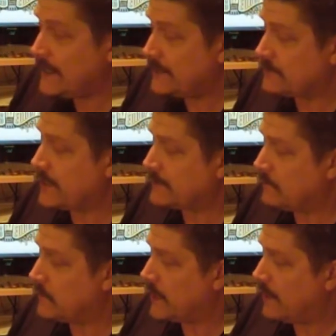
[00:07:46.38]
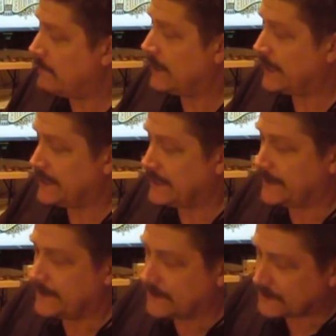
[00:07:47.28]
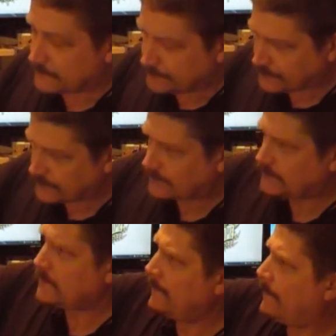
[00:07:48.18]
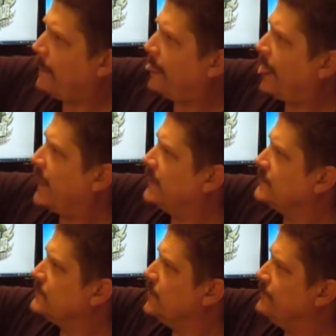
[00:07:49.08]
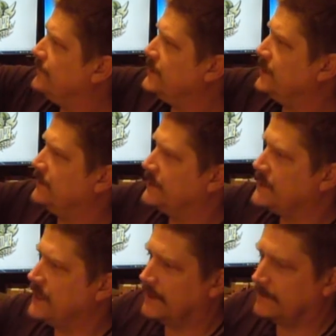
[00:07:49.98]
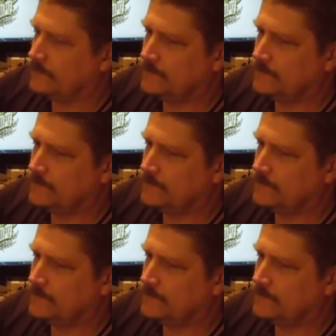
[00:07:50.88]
It drinks more carbonated than it looks. It's quite fizzy on the tongue.